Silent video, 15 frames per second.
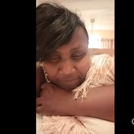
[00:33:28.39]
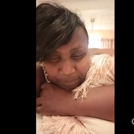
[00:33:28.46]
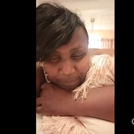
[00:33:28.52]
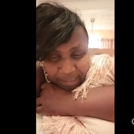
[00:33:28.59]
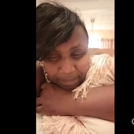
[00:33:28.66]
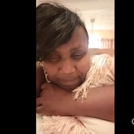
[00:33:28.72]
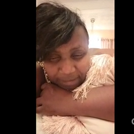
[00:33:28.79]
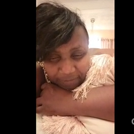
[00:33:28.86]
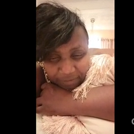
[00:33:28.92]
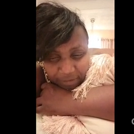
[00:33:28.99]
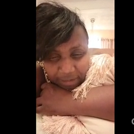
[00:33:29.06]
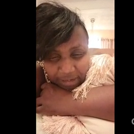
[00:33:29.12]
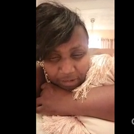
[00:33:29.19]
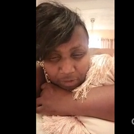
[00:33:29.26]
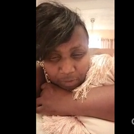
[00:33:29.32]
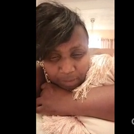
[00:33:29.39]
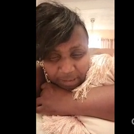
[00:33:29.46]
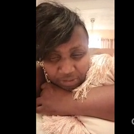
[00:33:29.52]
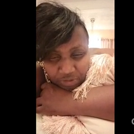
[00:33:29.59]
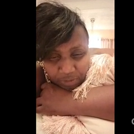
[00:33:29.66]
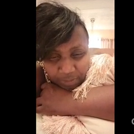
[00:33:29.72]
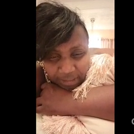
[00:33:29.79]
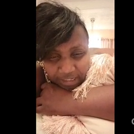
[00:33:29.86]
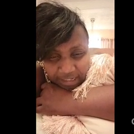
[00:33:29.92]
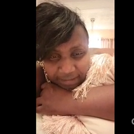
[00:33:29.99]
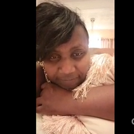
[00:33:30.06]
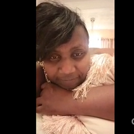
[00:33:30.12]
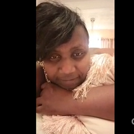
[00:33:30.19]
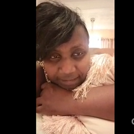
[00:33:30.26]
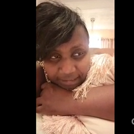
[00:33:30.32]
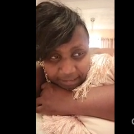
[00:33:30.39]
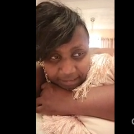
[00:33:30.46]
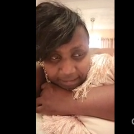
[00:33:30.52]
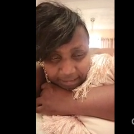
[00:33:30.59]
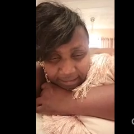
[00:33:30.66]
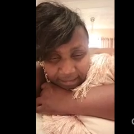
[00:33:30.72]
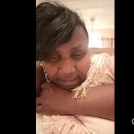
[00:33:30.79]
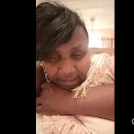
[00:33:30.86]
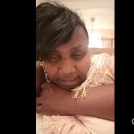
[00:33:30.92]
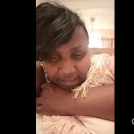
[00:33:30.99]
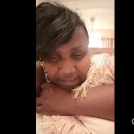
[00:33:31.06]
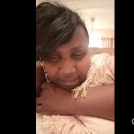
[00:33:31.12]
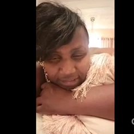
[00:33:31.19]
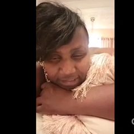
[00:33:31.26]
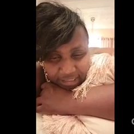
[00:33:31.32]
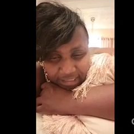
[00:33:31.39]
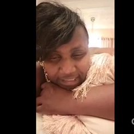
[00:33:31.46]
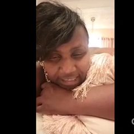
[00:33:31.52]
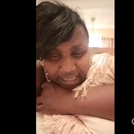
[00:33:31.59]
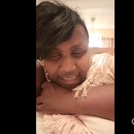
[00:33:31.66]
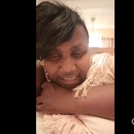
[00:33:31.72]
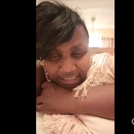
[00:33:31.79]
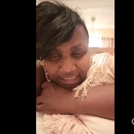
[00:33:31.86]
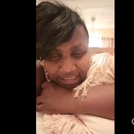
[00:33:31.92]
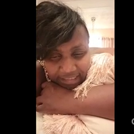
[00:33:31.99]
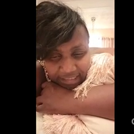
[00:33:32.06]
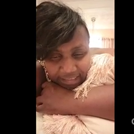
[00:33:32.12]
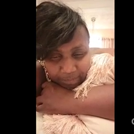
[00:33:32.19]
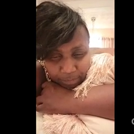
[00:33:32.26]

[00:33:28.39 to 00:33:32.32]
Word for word: might be if you are come at Jamaica feet, you can get it.